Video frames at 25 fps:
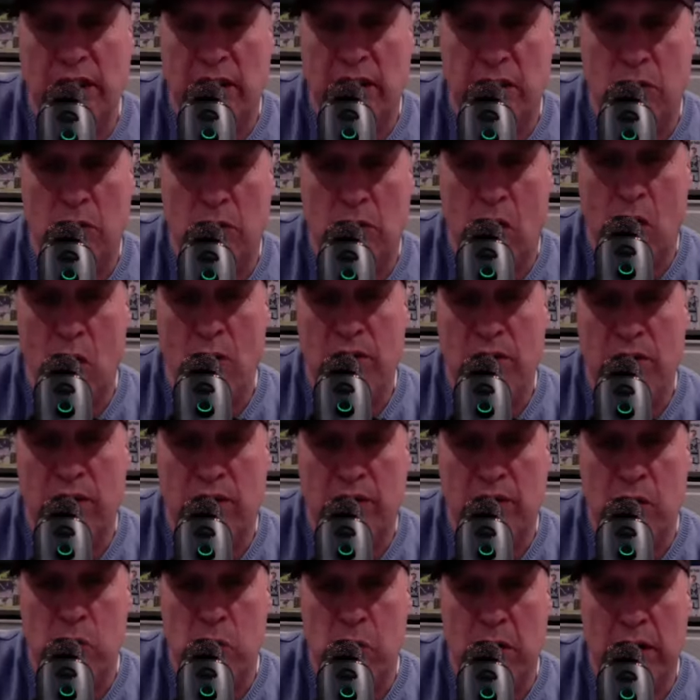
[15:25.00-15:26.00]
they're over
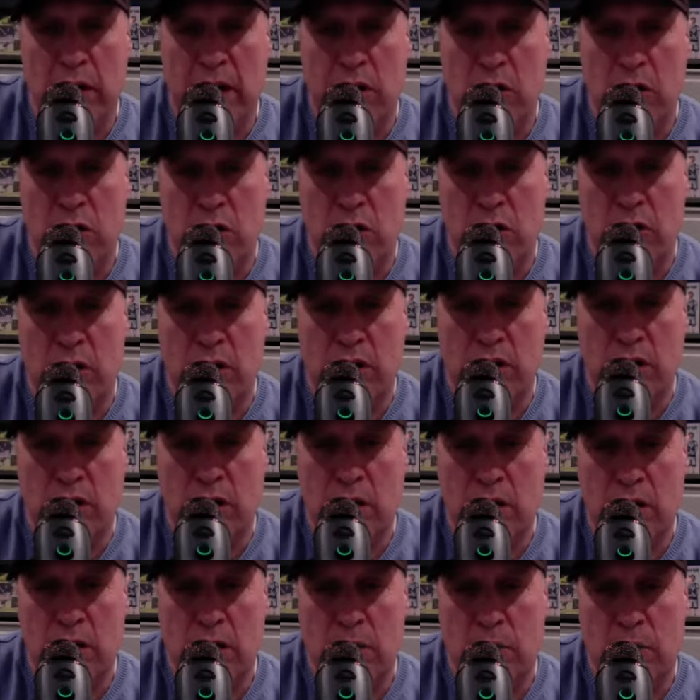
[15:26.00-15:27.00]
from what I heard.
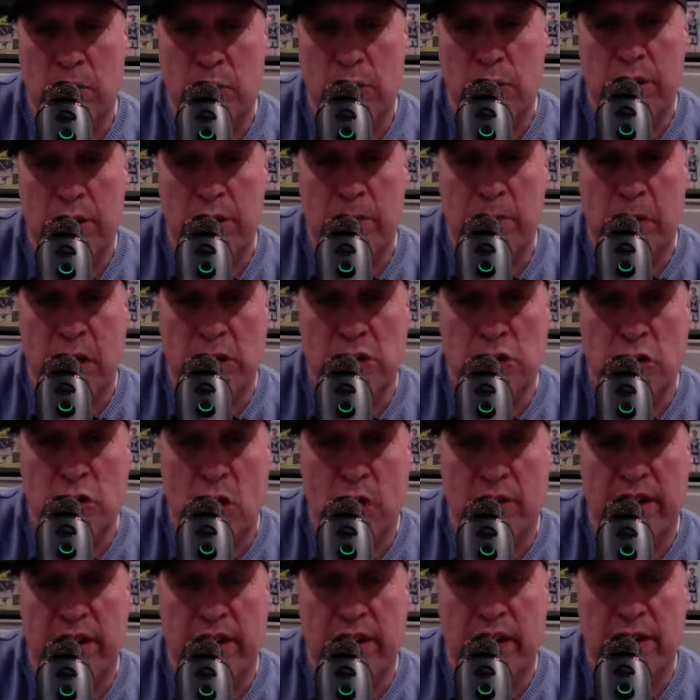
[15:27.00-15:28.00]
Pretty much
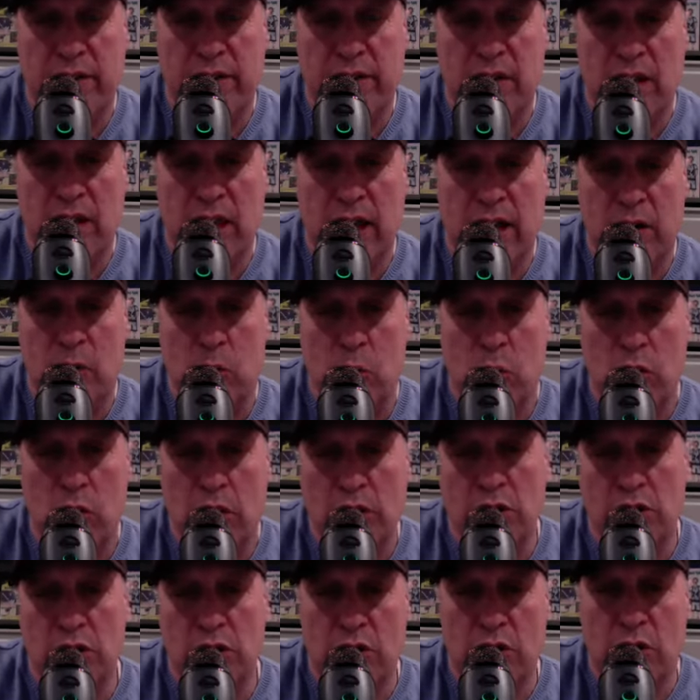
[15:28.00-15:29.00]
over. They have a lot of
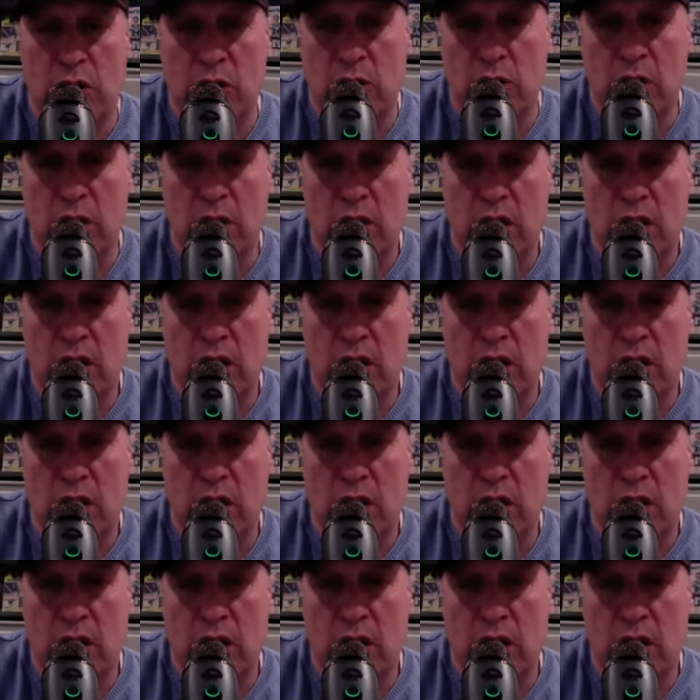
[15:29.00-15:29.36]
work to do.